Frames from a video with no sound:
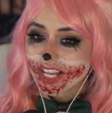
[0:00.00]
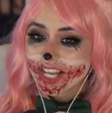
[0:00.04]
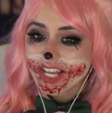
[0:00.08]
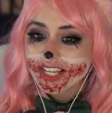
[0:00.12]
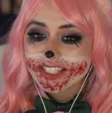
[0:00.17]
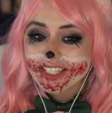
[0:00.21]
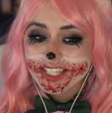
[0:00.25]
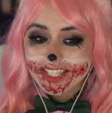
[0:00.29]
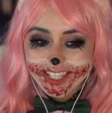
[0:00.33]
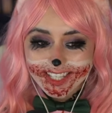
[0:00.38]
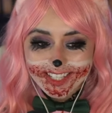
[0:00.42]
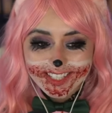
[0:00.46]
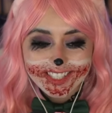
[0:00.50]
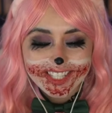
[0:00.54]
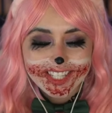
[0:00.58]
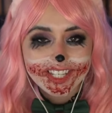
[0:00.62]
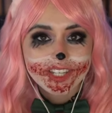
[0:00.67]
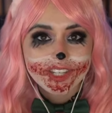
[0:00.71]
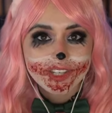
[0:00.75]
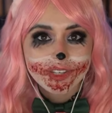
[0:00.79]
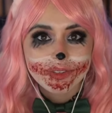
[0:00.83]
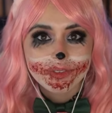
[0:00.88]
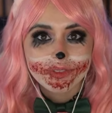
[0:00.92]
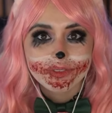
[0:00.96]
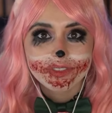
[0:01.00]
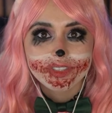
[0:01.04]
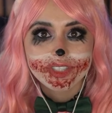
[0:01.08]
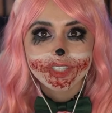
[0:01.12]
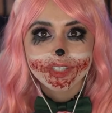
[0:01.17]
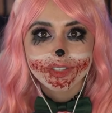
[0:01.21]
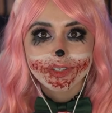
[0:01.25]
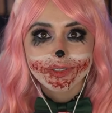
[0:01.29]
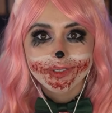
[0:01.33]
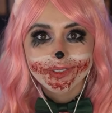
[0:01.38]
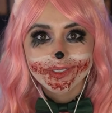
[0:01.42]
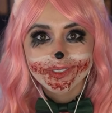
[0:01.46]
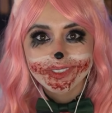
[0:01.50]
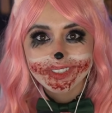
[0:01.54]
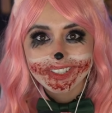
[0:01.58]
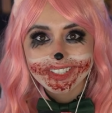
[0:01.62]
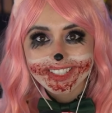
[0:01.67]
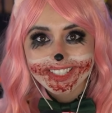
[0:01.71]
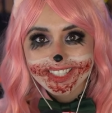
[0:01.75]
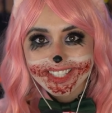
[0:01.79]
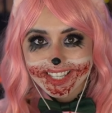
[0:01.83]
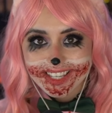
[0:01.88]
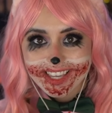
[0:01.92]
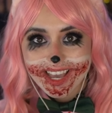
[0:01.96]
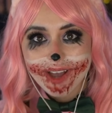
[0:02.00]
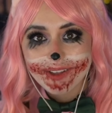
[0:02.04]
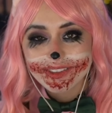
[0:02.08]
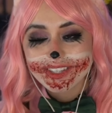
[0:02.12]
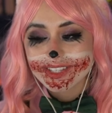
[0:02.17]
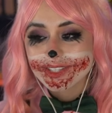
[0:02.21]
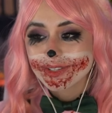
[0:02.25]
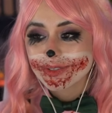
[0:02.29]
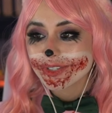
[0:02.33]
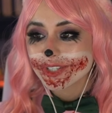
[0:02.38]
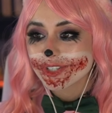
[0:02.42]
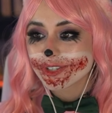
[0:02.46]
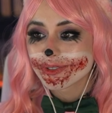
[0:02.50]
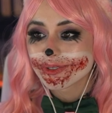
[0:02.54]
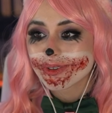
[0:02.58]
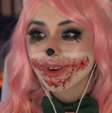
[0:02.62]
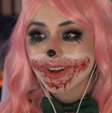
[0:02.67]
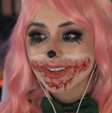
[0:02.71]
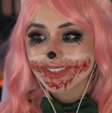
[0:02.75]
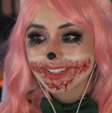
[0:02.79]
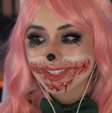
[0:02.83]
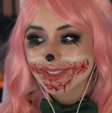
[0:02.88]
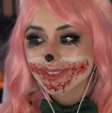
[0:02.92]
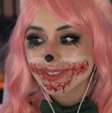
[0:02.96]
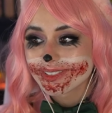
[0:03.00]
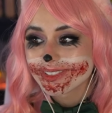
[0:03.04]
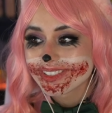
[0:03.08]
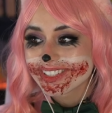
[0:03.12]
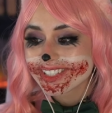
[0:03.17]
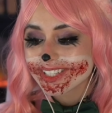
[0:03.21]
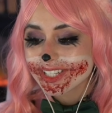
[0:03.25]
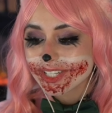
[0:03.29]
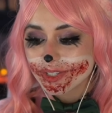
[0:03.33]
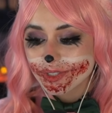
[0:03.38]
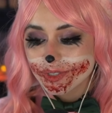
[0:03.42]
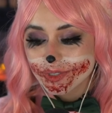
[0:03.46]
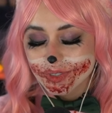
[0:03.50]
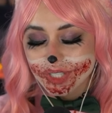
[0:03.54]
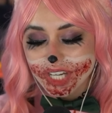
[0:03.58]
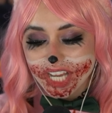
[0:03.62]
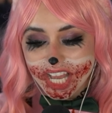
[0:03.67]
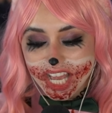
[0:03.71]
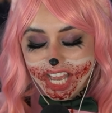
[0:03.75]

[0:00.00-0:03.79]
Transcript: to continue to seek out these original consoles, to